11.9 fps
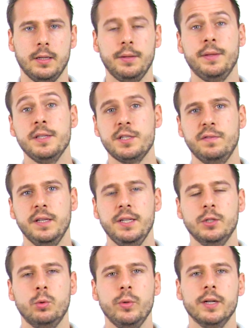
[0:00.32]
In this
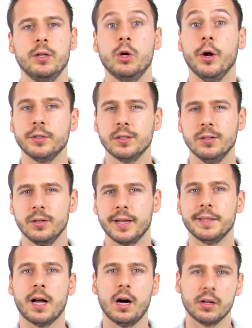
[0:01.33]
video we are going to look
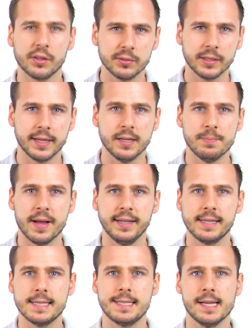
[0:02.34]
at
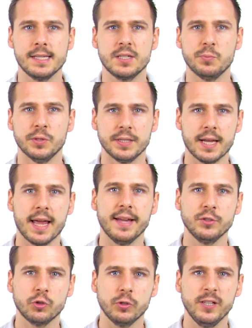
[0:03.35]
arthrokinematic assessment
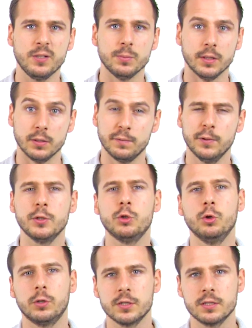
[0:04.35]
and treatment for the
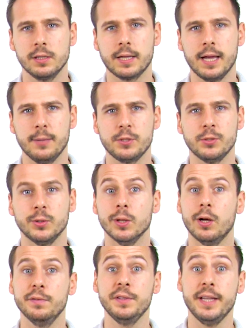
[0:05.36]
dorsal
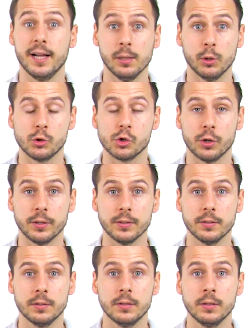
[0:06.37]
capsule of the elbow joint.